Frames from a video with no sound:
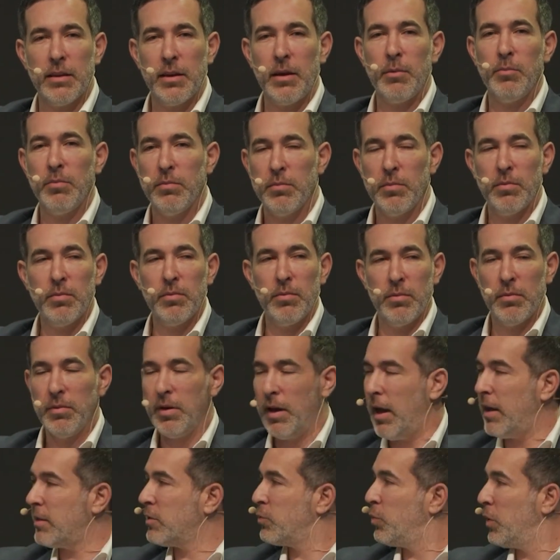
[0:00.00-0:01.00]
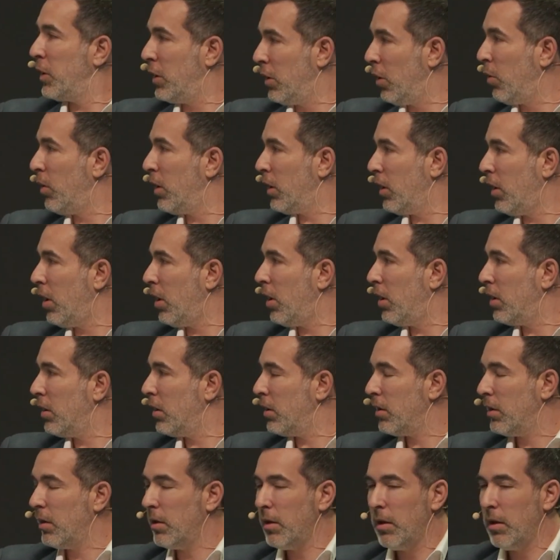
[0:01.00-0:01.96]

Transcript: them as we go along.